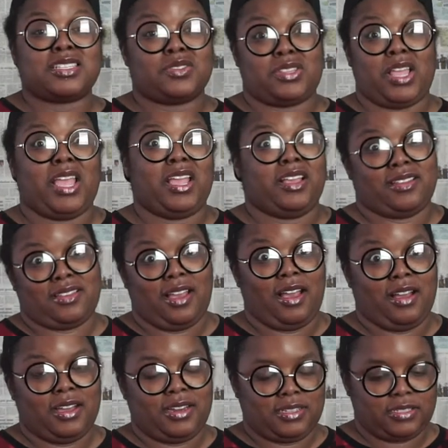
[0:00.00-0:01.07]
Thank
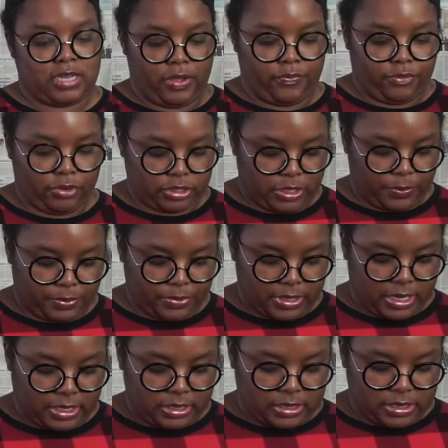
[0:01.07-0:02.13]
God it's not four separate
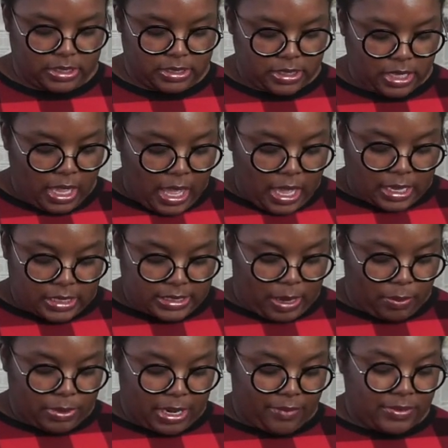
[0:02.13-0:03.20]
necklaces, because I
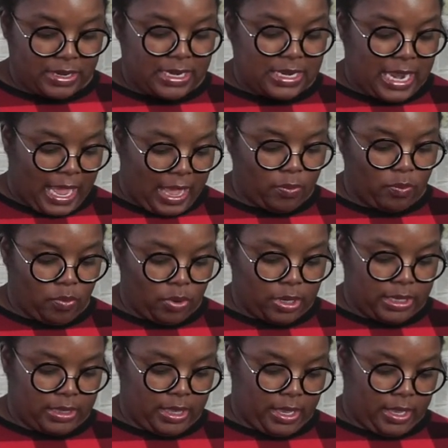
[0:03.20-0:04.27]
would have not
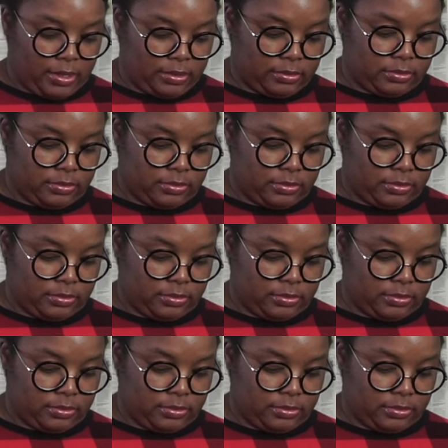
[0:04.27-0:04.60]
wanted that,